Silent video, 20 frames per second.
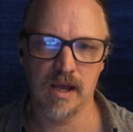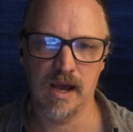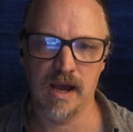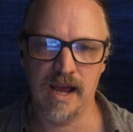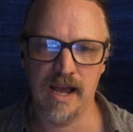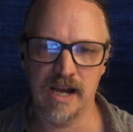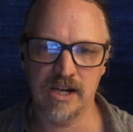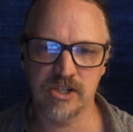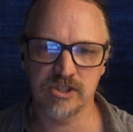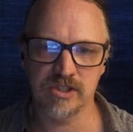
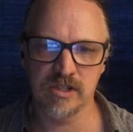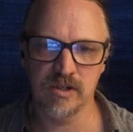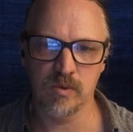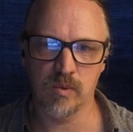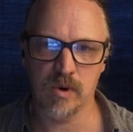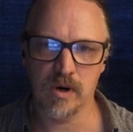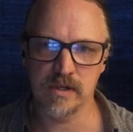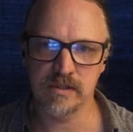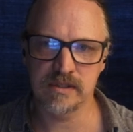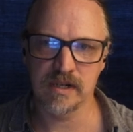I actually
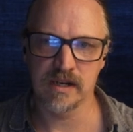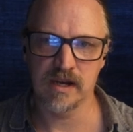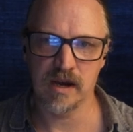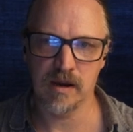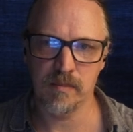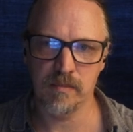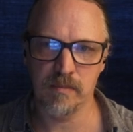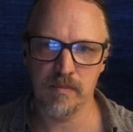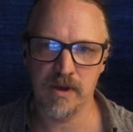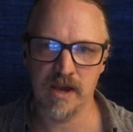want to
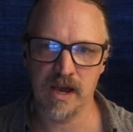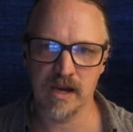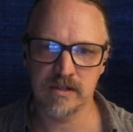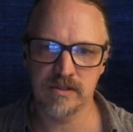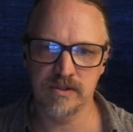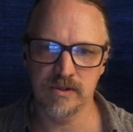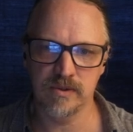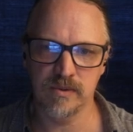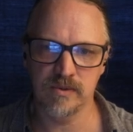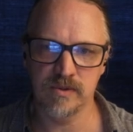come back
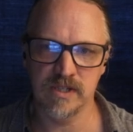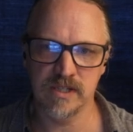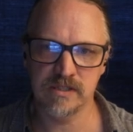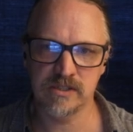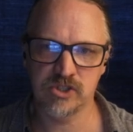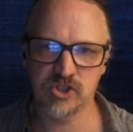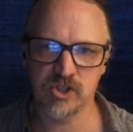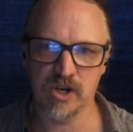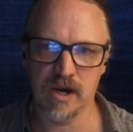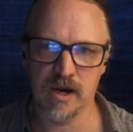to this
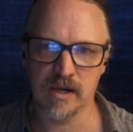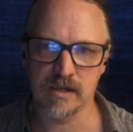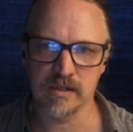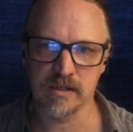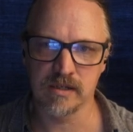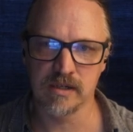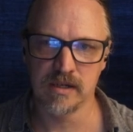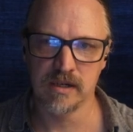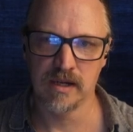shot